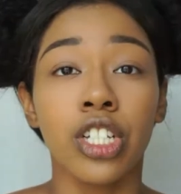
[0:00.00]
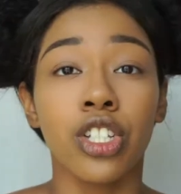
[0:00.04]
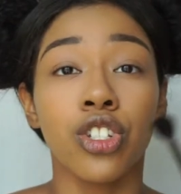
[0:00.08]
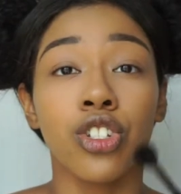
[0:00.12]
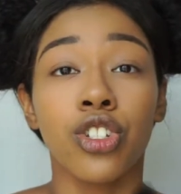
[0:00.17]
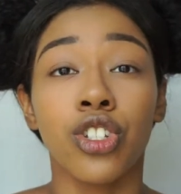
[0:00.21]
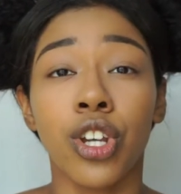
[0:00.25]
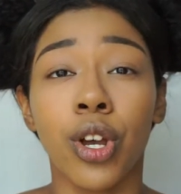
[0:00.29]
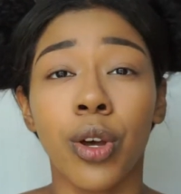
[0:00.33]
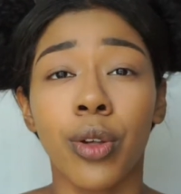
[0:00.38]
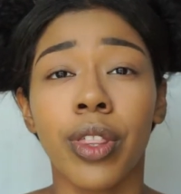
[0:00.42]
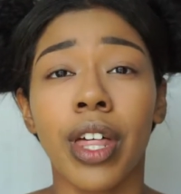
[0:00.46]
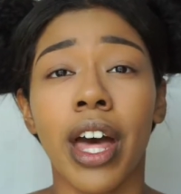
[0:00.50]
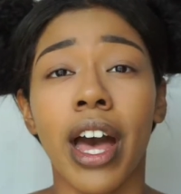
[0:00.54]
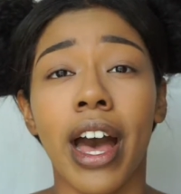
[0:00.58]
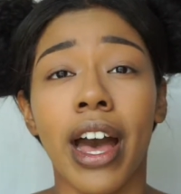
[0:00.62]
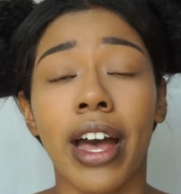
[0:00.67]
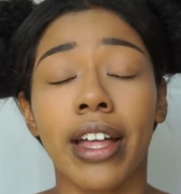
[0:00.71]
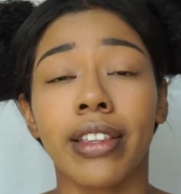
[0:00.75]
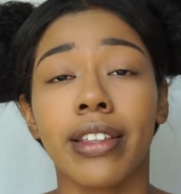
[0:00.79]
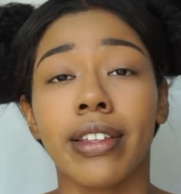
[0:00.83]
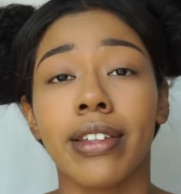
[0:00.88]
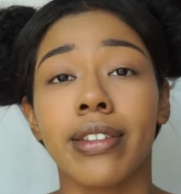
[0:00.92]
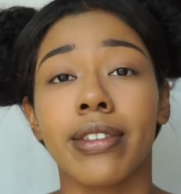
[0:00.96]
and show the
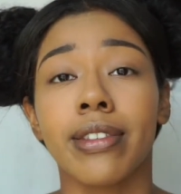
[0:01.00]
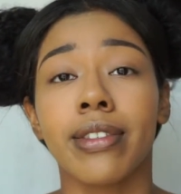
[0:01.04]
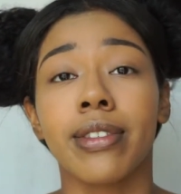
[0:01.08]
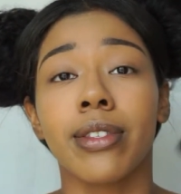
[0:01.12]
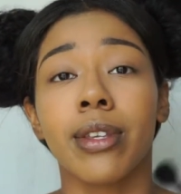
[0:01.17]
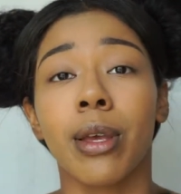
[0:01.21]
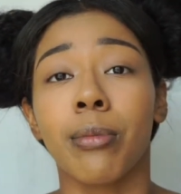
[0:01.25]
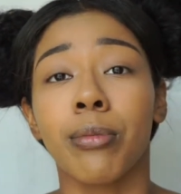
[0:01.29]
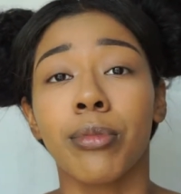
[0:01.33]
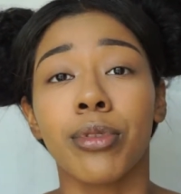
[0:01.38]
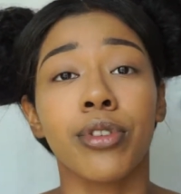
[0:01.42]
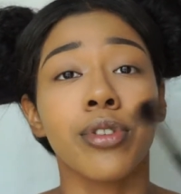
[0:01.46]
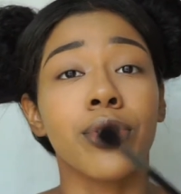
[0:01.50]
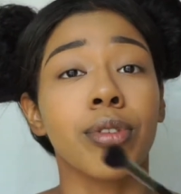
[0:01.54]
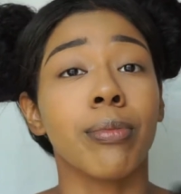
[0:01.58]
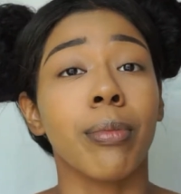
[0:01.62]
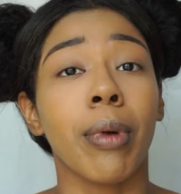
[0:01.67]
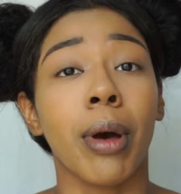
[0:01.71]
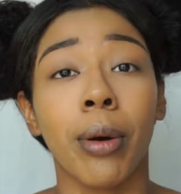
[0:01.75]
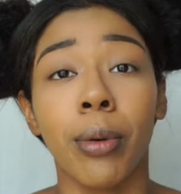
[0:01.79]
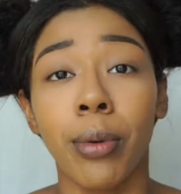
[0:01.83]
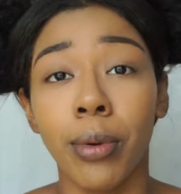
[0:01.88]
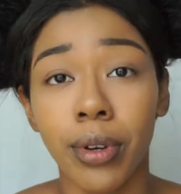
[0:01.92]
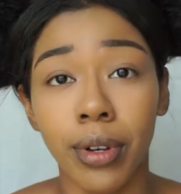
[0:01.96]
islands some
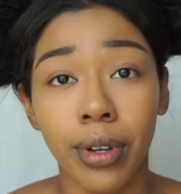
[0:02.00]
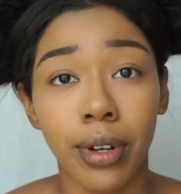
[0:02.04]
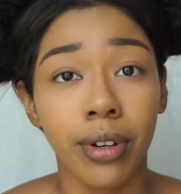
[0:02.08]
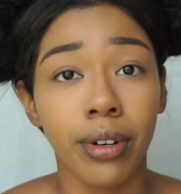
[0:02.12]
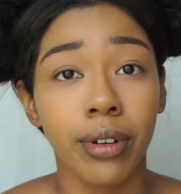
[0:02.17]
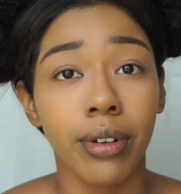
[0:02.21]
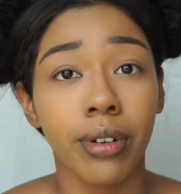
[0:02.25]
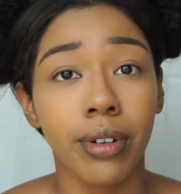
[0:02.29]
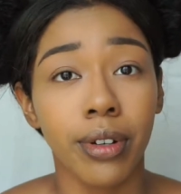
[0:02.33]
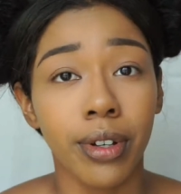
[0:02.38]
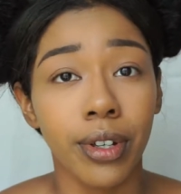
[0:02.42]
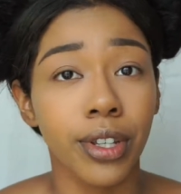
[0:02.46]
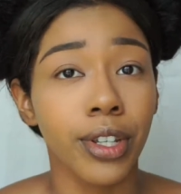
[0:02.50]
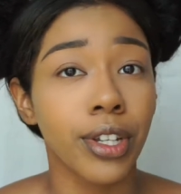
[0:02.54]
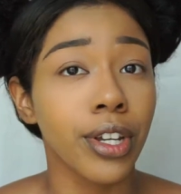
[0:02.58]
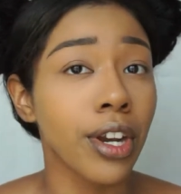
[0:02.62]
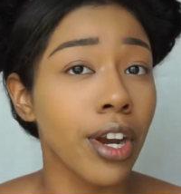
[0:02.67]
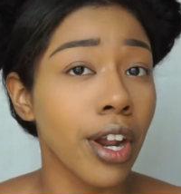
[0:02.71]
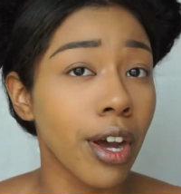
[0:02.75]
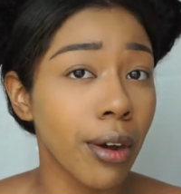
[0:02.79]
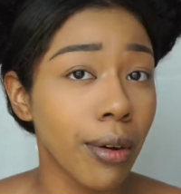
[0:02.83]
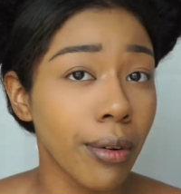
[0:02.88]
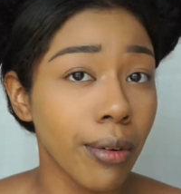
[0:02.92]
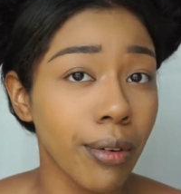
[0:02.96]
smoke, you
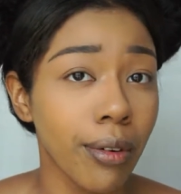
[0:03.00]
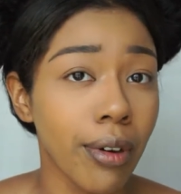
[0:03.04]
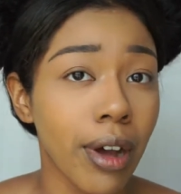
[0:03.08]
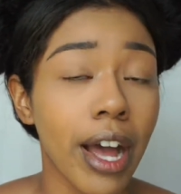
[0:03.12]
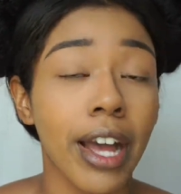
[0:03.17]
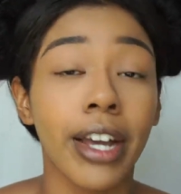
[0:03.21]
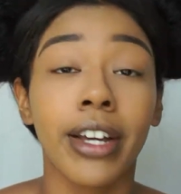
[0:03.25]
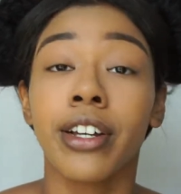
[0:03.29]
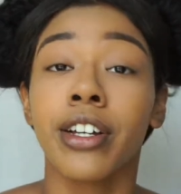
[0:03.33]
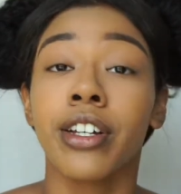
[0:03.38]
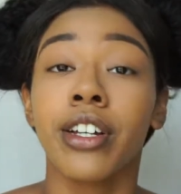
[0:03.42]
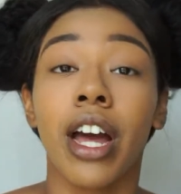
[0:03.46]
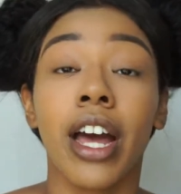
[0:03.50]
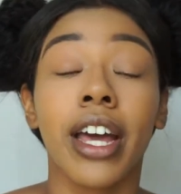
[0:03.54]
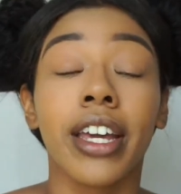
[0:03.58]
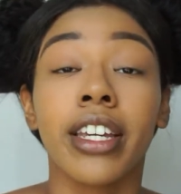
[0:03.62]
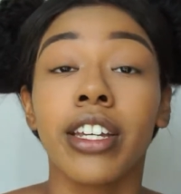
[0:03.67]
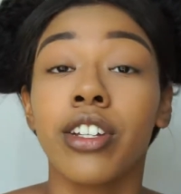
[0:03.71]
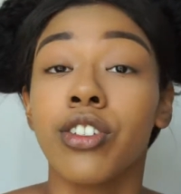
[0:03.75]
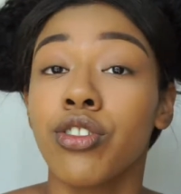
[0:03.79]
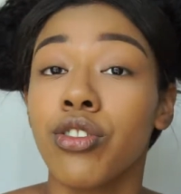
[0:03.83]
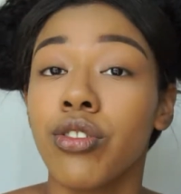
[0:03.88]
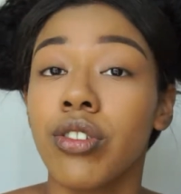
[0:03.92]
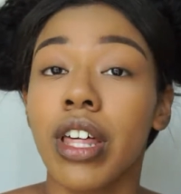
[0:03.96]
know, I
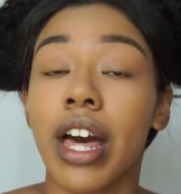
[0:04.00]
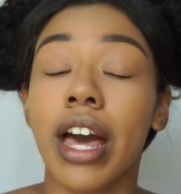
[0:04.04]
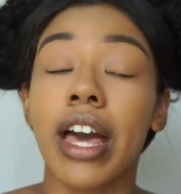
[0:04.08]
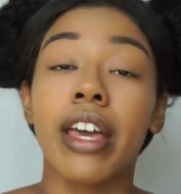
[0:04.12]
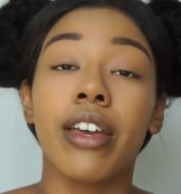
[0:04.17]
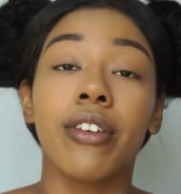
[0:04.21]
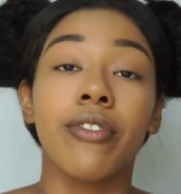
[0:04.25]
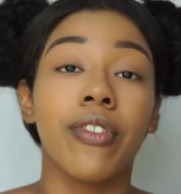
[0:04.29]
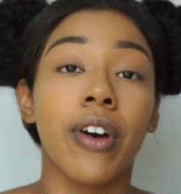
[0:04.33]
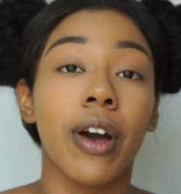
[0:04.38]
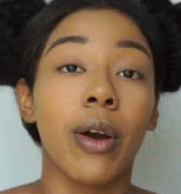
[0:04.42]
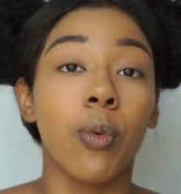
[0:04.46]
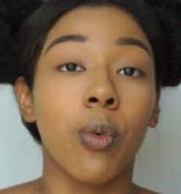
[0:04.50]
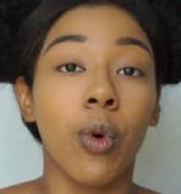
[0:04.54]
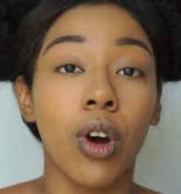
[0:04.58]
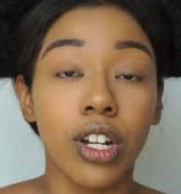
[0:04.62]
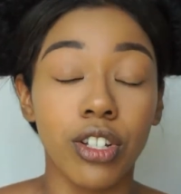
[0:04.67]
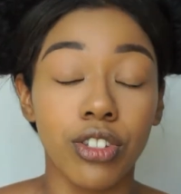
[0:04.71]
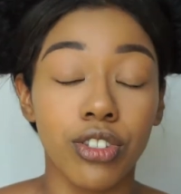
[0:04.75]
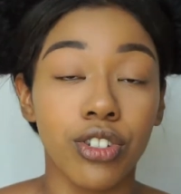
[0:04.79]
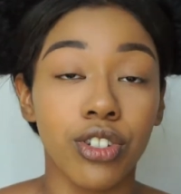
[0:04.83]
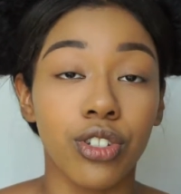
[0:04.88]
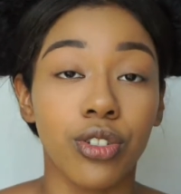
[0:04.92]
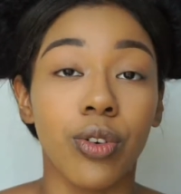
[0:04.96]
can do that if I
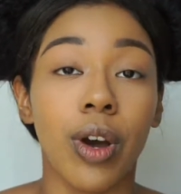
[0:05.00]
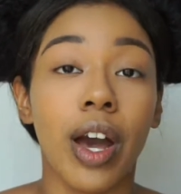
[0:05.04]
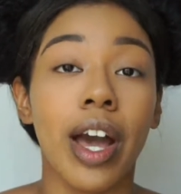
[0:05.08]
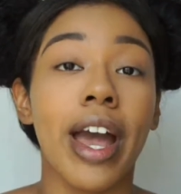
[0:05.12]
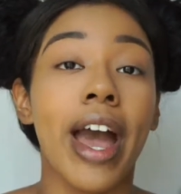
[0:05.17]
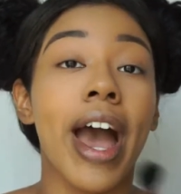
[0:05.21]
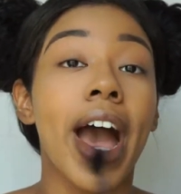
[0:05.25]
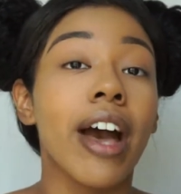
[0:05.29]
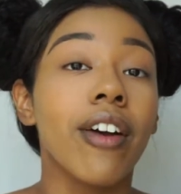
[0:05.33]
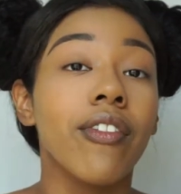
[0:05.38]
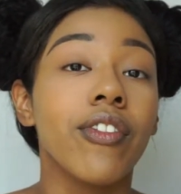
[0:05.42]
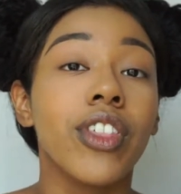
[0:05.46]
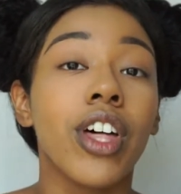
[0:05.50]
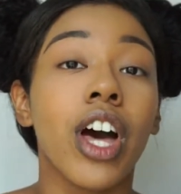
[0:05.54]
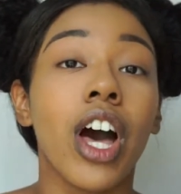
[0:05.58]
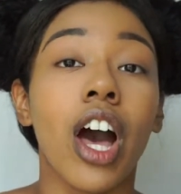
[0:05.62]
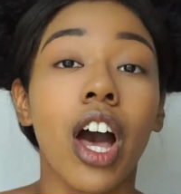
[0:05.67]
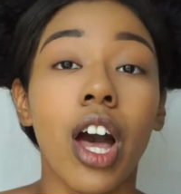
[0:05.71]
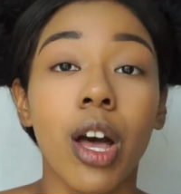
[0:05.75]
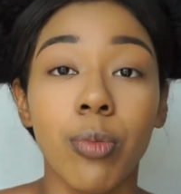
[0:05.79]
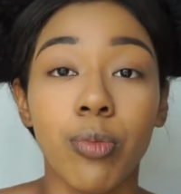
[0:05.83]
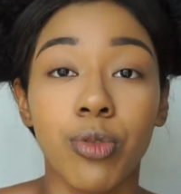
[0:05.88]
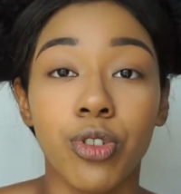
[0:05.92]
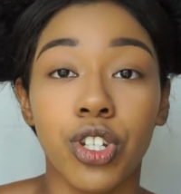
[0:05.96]
want to. I have the
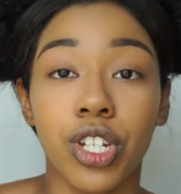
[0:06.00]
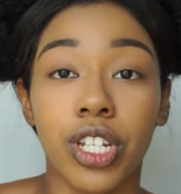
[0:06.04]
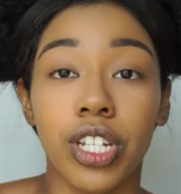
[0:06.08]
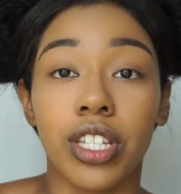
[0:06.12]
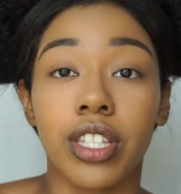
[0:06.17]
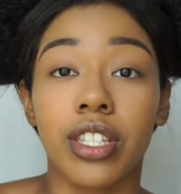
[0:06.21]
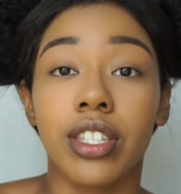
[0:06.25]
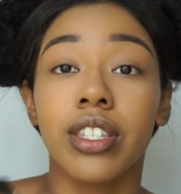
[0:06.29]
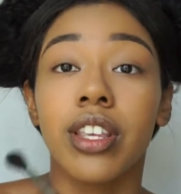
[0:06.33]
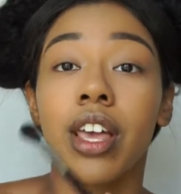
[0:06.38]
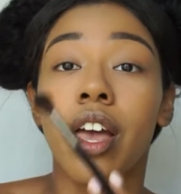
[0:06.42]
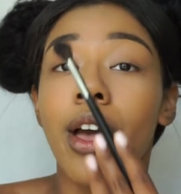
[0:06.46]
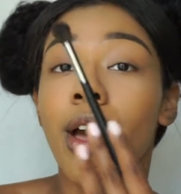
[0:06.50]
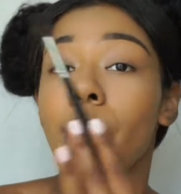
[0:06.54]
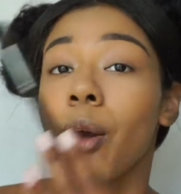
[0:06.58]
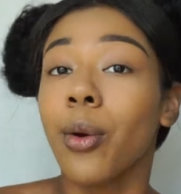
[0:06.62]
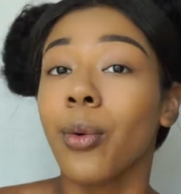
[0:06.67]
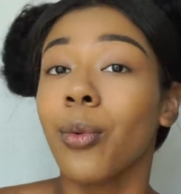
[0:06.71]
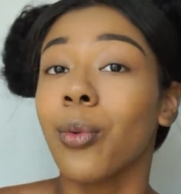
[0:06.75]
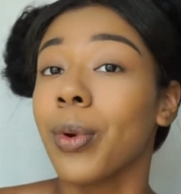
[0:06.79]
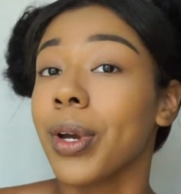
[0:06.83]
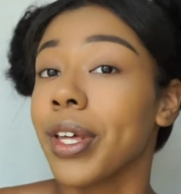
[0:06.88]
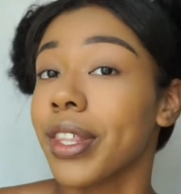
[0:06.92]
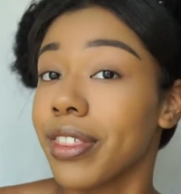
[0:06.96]
options
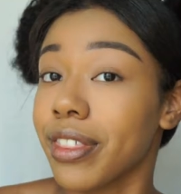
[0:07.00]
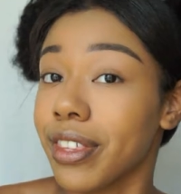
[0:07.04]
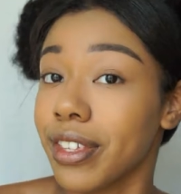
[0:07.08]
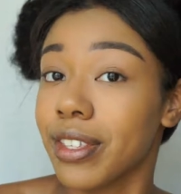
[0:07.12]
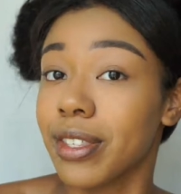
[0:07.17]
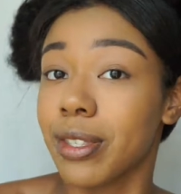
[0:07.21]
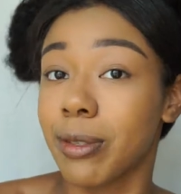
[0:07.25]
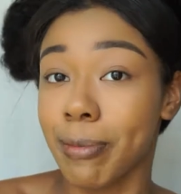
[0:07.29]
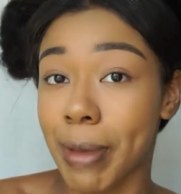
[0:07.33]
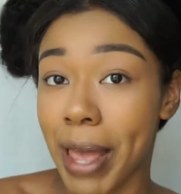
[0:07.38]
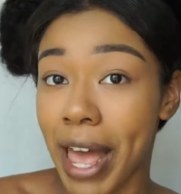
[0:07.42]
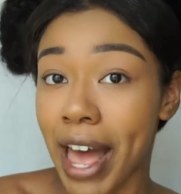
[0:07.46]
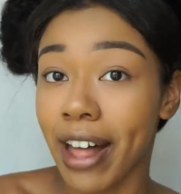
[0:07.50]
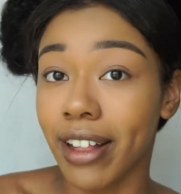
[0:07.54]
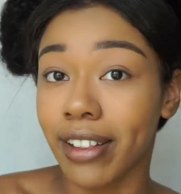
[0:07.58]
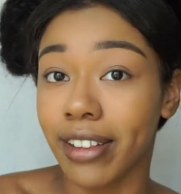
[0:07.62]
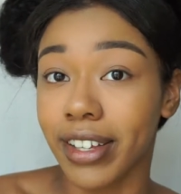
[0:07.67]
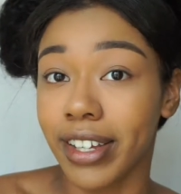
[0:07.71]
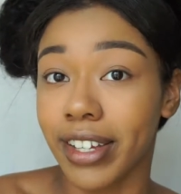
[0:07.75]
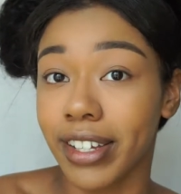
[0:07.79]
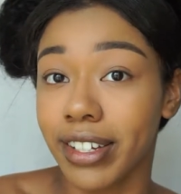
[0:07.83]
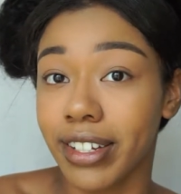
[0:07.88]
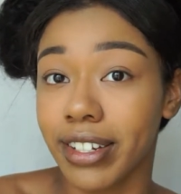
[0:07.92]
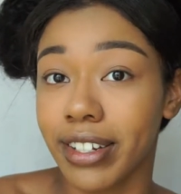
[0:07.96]
with this
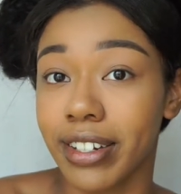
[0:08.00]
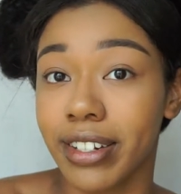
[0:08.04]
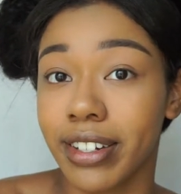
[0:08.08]
palette.